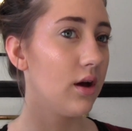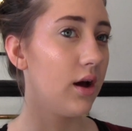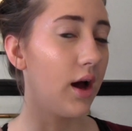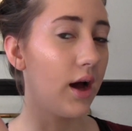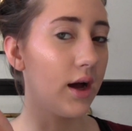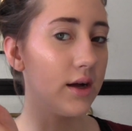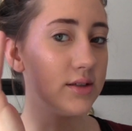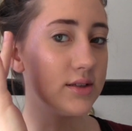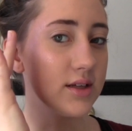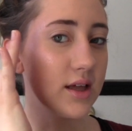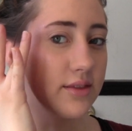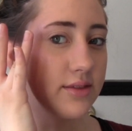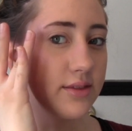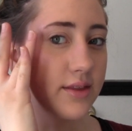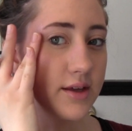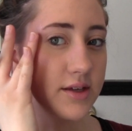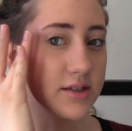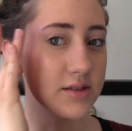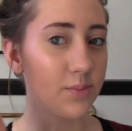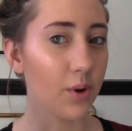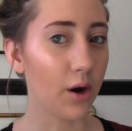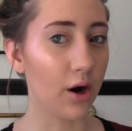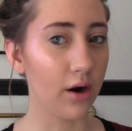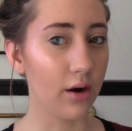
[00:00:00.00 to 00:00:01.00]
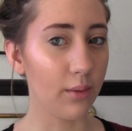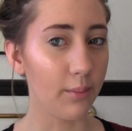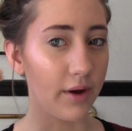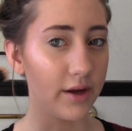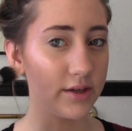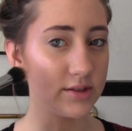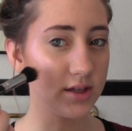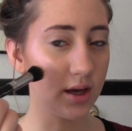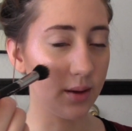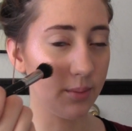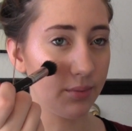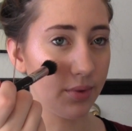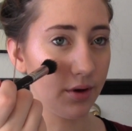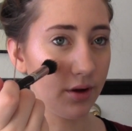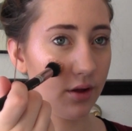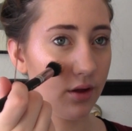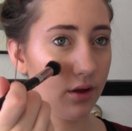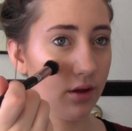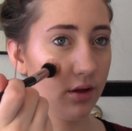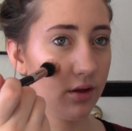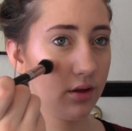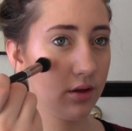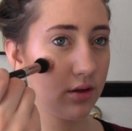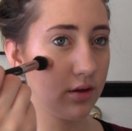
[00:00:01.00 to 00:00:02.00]
onto this part of my
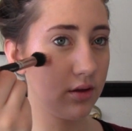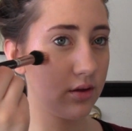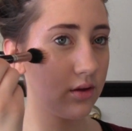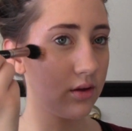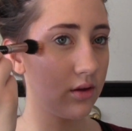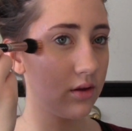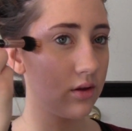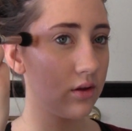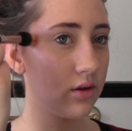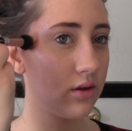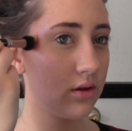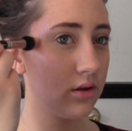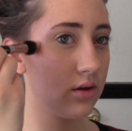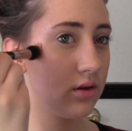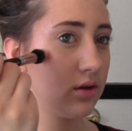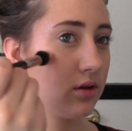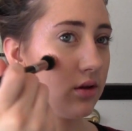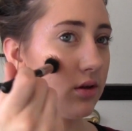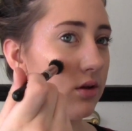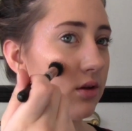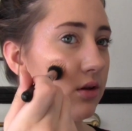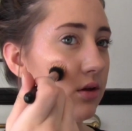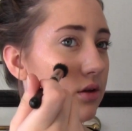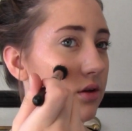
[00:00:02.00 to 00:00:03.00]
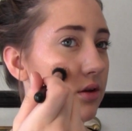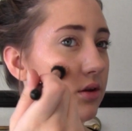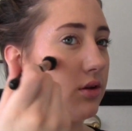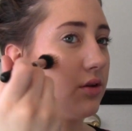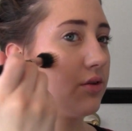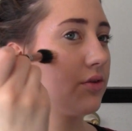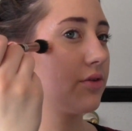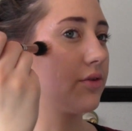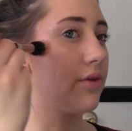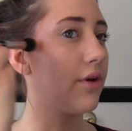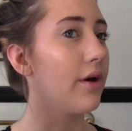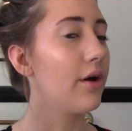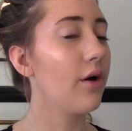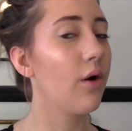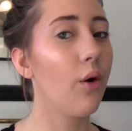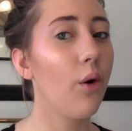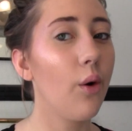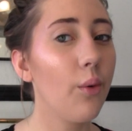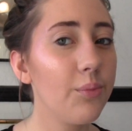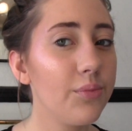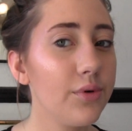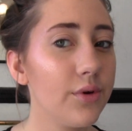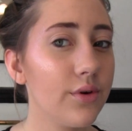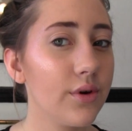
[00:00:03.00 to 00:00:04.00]
temple. So I
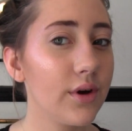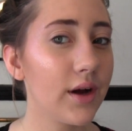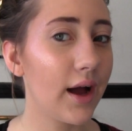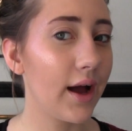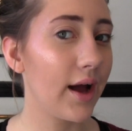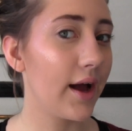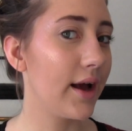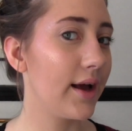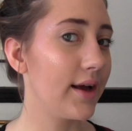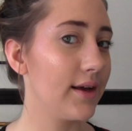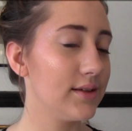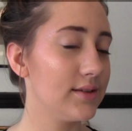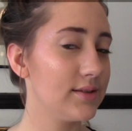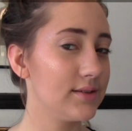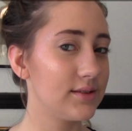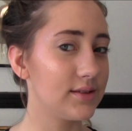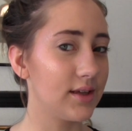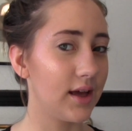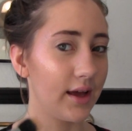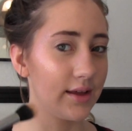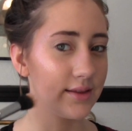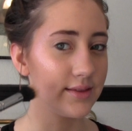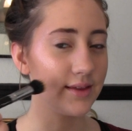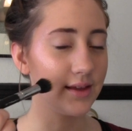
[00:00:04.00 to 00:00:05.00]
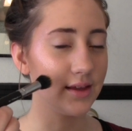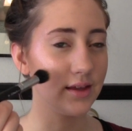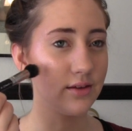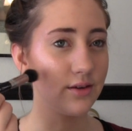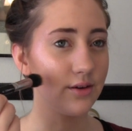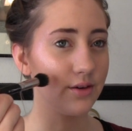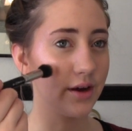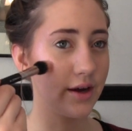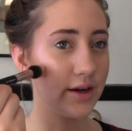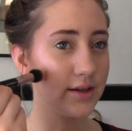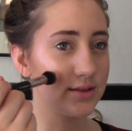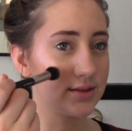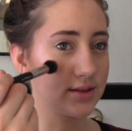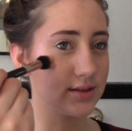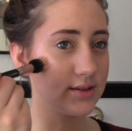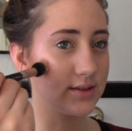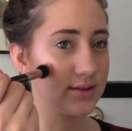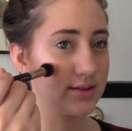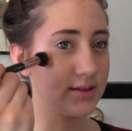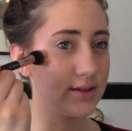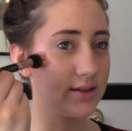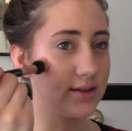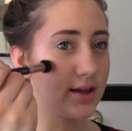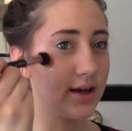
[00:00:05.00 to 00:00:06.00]
think you guys can
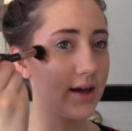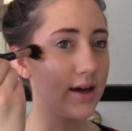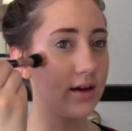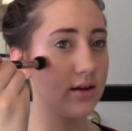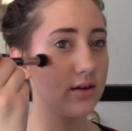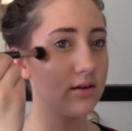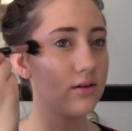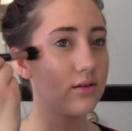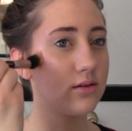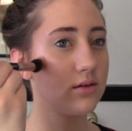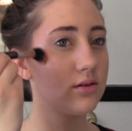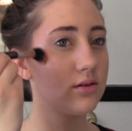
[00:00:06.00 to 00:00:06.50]
see that.